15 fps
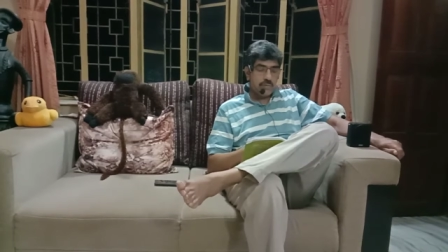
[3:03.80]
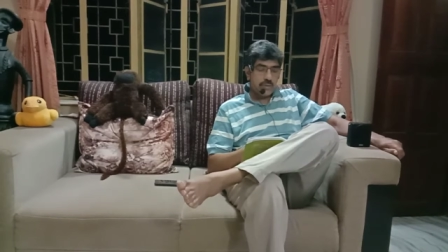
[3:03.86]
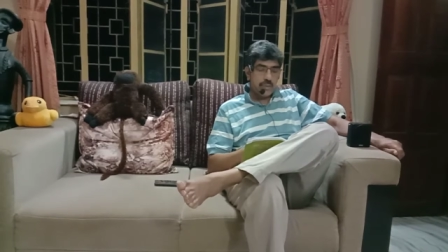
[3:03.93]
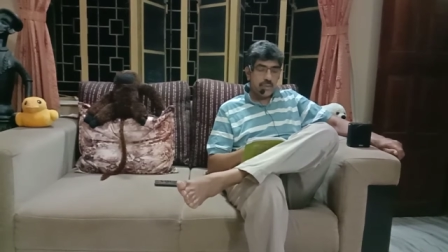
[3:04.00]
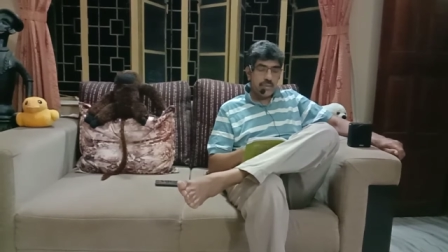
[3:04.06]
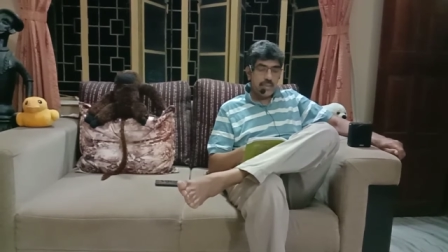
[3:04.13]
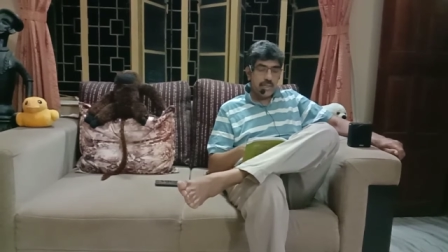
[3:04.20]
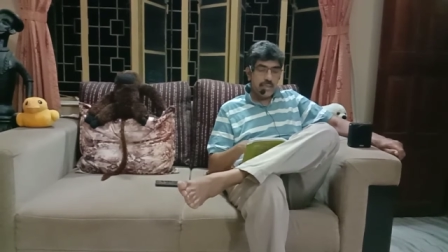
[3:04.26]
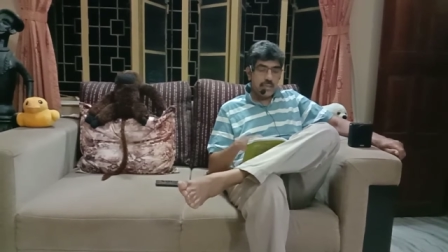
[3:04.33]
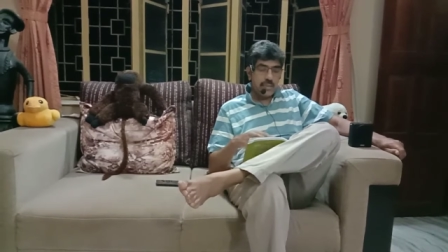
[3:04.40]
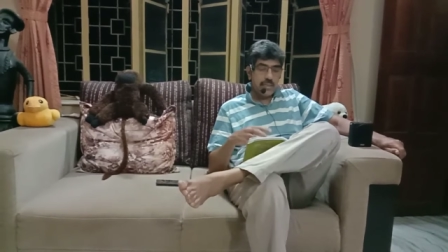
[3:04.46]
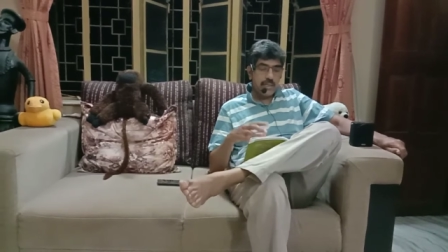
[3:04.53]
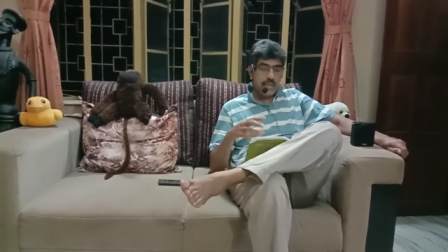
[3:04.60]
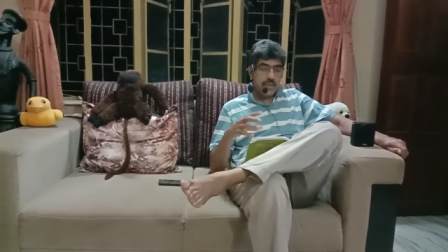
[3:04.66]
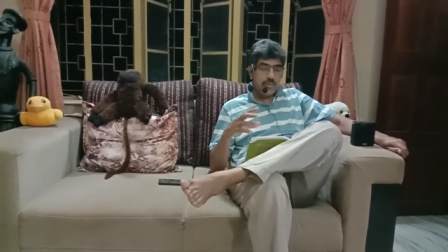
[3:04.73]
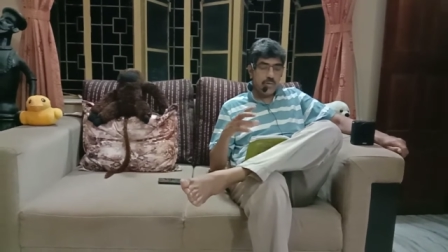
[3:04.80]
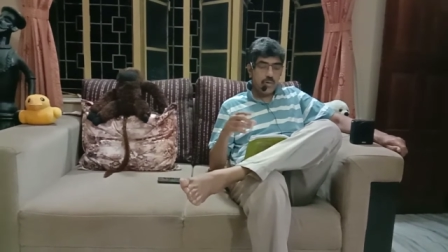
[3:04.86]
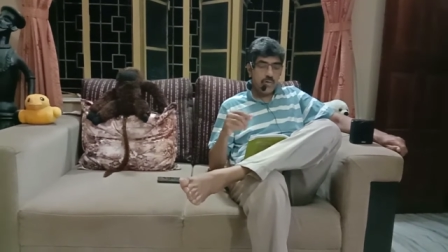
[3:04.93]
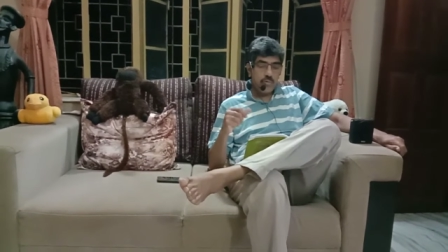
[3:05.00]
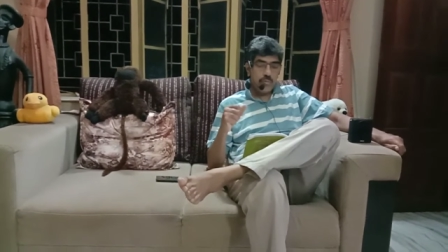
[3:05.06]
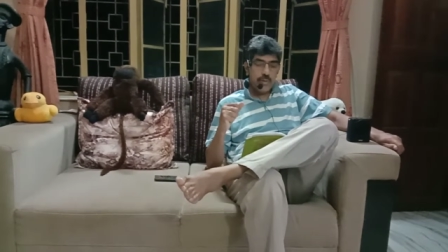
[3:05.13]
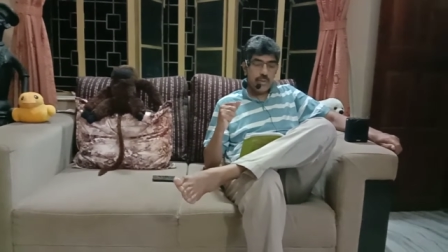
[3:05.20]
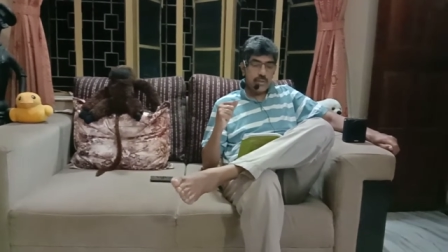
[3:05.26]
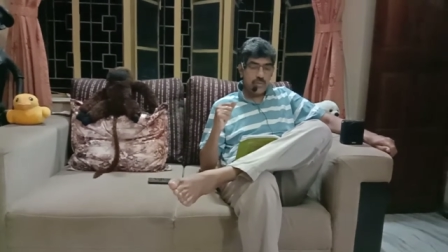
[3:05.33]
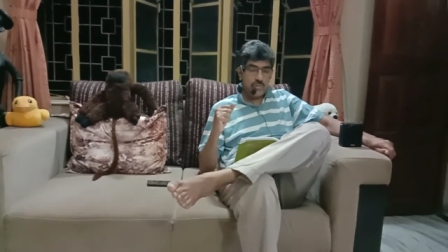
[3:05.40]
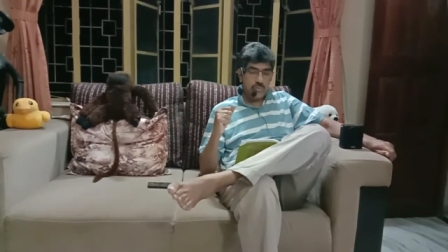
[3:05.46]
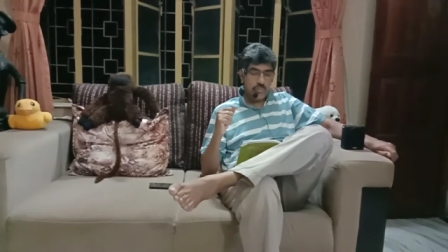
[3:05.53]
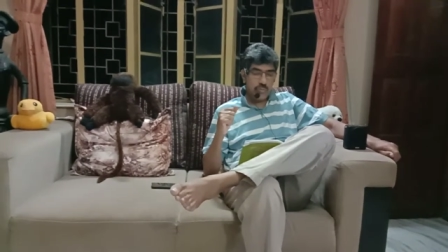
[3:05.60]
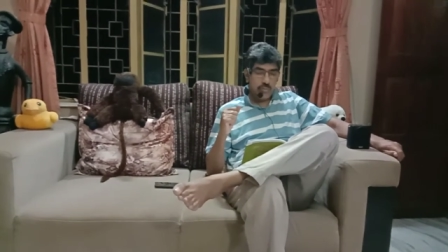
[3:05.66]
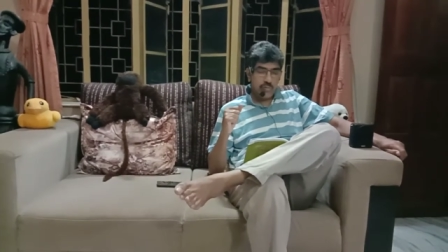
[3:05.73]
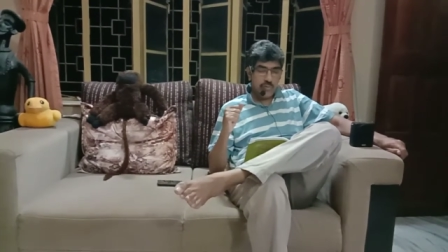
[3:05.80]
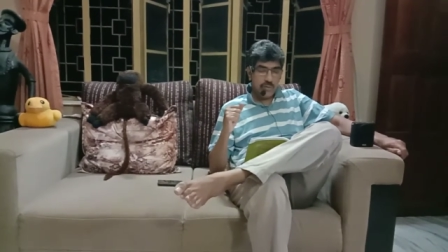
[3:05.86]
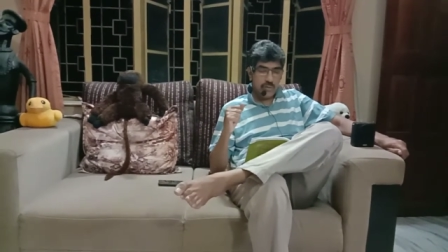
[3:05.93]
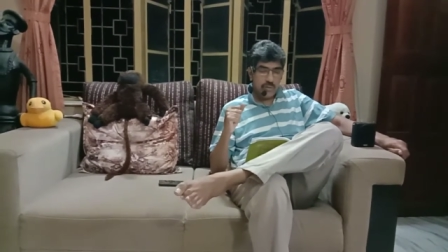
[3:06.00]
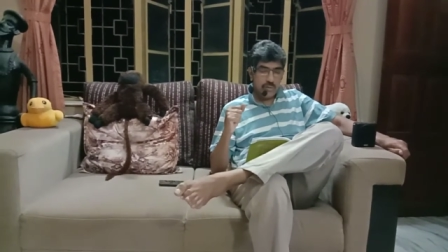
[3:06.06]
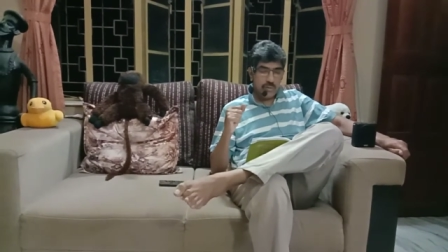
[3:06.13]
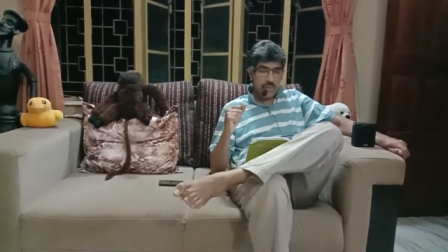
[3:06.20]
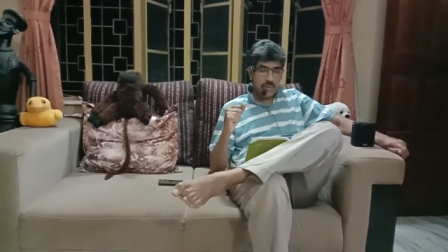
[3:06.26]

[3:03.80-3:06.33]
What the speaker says: said that he had documents to prove it.